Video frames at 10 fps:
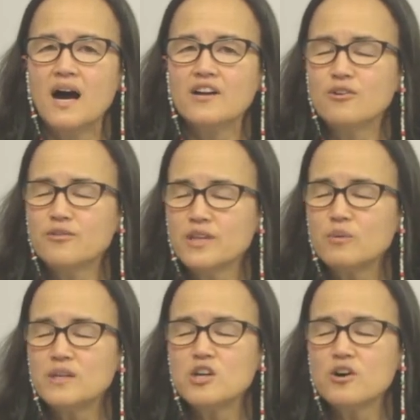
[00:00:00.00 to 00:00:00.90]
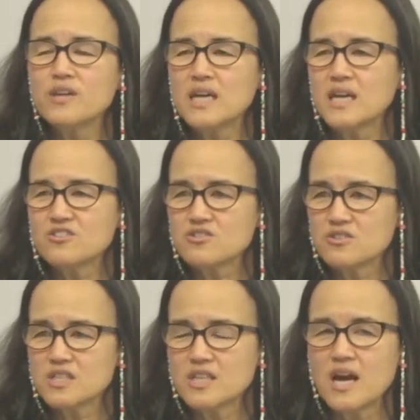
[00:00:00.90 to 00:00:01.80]
don't think we know the answer
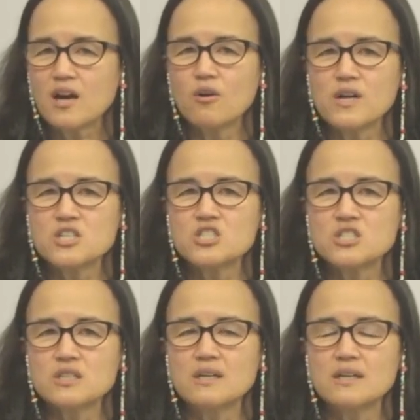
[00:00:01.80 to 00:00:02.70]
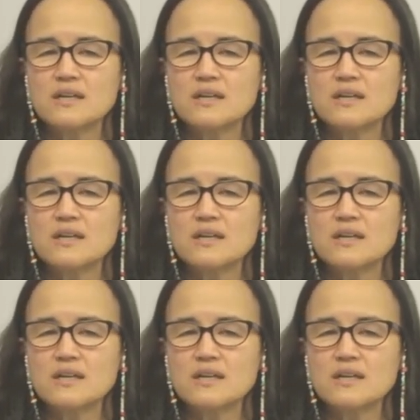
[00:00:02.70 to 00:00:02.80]
to that question.